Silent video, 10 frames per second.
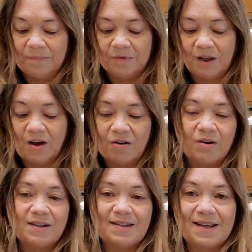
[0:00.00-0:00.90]
The longer
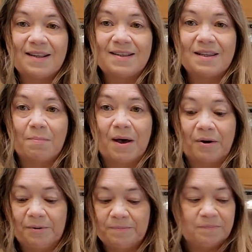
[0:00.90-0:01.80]
it sets, the
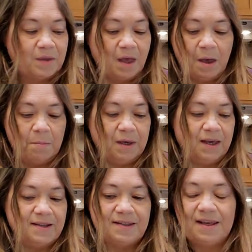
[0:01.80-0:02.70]
better,
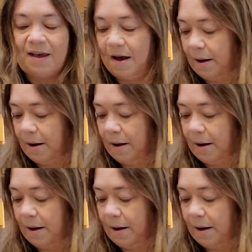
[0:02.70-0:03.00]
because the